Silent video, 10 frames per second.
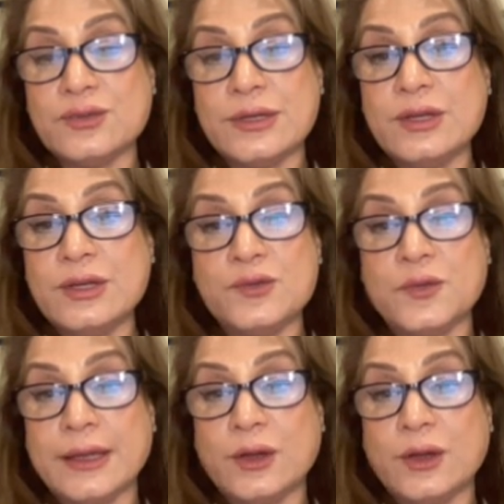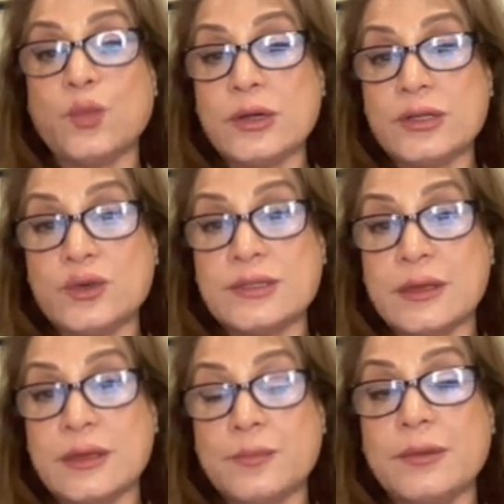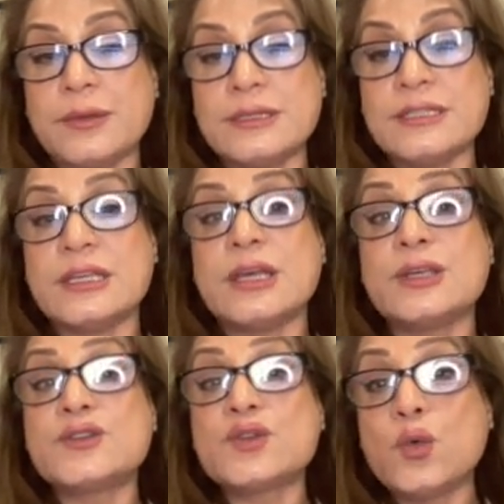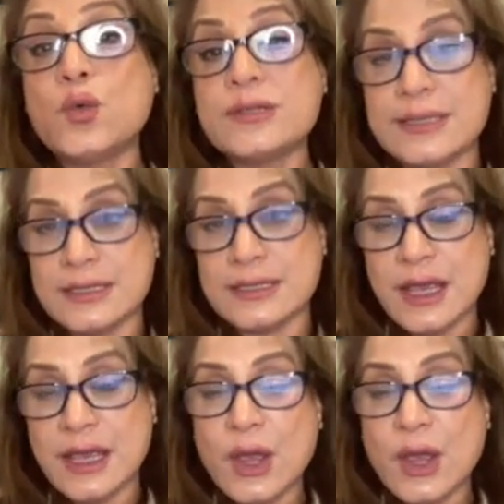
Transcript: you need to find out what your supplement's source is.